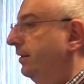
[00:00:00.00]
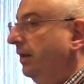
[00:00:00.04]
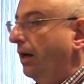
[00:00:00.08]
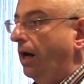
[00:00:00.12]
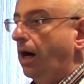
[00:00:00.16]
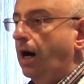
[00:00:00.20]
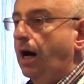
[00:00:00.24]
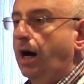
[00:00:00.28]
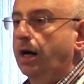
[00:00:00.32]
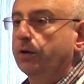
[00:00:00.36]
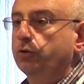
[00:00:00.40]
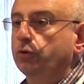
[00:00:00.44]
the
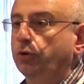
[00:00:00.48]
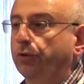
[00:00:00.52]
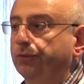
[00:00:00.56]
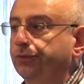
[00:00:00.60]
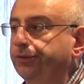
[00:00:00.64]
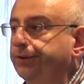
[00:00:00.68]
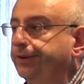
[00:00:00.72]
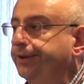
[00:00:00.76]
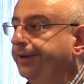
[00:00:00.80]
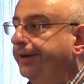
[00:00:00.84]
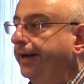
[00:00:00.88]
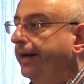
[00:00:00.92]
art of
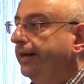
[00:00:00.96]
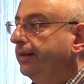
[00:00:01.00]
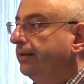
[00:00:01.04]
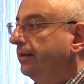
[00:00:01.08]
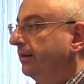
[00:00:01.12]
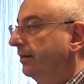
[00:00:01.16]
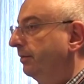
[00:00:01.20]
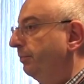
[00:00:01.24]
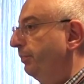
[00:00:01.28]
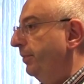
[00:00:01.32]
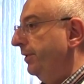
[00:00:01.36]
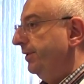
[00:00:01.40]

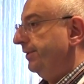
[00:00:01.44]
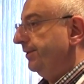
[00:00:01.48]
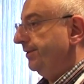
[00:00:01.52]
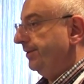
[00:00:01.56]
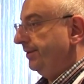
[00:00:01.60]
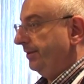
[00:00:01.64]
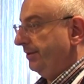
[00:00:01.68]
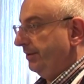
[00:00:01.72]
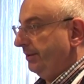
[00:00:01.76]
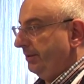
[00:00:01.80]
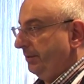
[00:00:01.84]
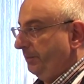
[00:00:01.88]
trading
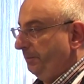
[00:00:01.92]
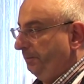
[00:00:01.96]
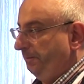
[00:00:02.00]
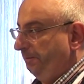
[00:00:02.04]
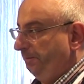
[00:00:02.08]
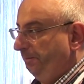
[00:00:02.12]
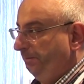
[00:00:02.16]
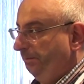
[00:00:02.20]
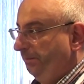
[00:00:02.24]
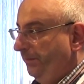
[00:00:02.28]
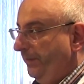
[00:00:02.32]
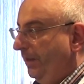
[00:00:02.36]
pieces.
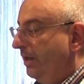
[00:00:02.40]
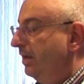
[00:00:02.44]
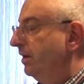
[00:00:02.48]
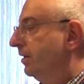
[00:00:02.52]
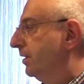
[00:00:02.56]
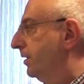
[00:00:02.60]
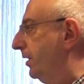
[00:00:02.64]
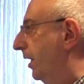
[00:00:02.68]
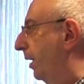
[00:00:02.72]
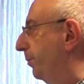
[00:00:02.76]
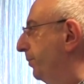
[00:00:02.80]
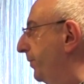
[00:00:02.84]

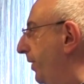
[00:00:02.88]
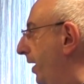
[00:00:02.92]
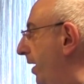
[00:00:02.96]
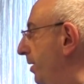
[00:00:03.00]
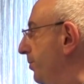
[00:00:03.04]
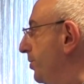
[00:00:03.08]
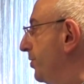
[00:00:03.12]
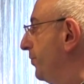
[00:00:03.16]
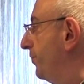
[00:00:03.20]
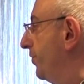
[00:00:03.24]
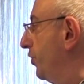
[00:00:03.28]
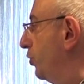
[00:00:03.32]

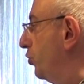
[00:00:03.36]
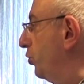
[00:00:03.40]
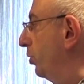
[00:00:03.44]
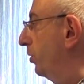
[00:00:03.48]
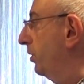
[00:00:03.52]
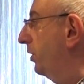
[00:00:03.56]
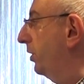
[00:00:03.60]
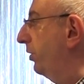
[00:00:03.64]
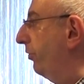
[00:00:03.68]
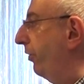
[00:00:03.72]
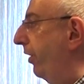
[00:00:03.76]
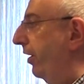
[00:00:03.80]
Sometimes we
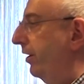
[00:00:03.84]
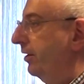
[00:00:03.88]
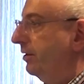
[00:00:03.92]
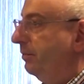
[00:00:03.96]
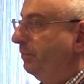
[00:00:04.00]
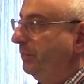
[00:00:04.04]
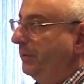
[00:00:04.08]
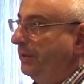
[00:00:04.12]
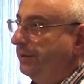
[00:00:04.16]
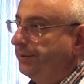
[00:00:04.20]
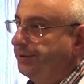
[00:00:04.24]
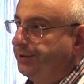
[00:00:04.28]
should
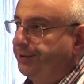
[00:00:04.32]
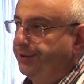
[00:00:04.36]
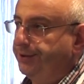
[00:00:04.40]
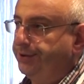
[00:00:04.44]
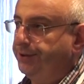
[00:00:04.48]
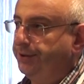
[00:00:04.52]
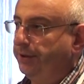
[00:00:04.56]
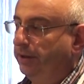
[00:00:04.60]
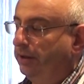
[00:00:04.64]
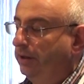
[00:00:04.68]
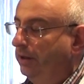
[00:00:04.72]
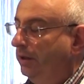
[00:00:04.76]
trade
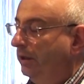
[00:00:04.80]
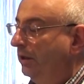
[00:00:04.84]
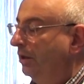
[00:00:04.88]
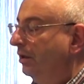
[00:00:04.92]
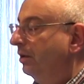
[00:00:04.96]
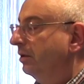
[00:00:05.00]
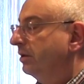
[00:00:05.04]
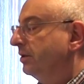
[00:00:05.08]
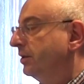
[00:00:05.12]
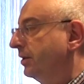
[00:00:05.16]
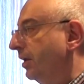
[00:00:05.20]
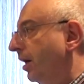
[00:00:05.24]
pieces,
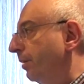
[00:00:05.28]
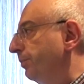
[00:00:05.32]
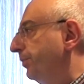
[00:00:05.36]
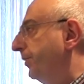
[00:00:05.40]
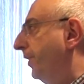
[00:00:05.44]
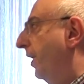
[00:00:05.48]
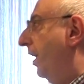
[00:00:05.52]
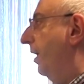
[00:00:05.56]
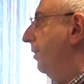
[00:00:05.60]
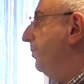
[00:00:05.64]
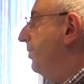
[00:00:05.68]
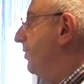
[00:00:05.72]

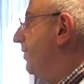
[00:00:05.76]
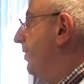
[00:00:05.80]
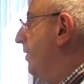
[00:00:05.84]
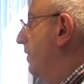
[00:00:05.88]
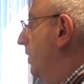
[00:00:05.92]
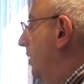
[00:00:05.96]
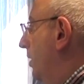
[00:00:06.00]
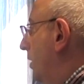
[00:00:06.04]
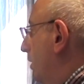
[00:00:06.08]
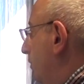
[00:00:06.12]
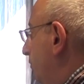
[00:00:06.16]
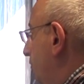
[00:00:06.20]

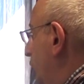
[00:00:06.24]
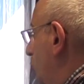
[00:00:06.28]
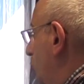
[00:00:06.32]
sometimes we